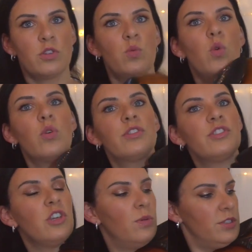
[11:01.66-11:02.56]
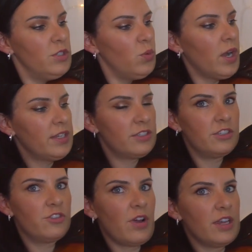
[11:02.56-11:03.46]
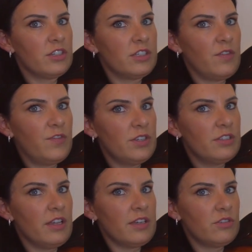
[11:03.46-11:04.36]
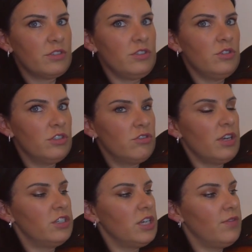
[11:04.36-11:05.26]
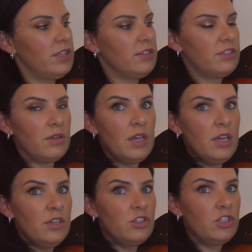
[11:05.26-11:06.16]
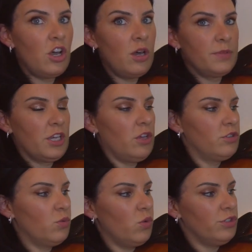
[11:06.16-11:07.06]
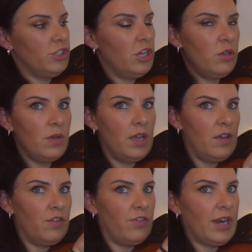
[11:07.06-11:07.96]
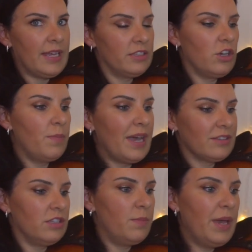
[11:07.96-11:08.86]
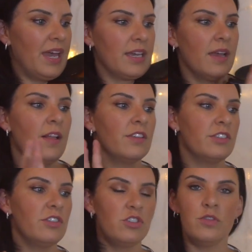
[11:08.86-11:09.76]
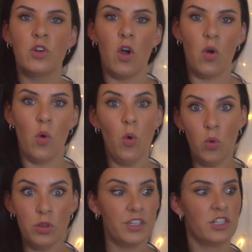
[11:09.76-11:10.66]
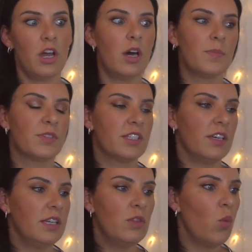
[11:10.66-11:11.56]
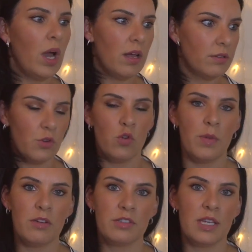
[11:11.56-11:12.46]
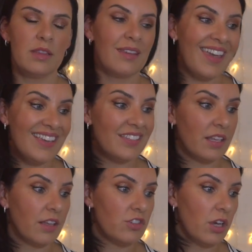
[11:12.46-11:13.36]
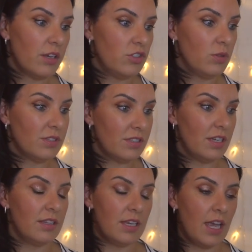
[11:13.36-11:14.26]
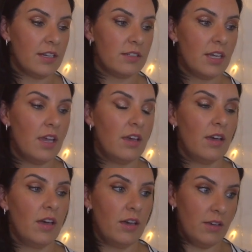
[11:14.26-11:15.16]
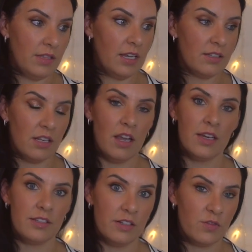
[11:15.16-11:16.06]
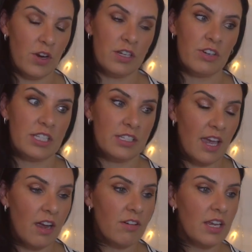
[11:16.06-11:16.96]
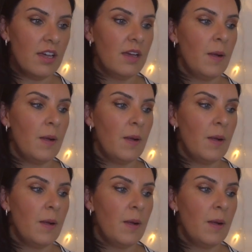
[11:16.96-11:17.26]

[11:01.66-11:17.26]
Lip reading: towards you, which is why it's stretched, because it feels like you're stretching everything. So sharps go towards you, flats go back to the peg. Since you've got all the sharps in the world almost in the key signature, as you can see at the end of the lines, it looks very, very scary,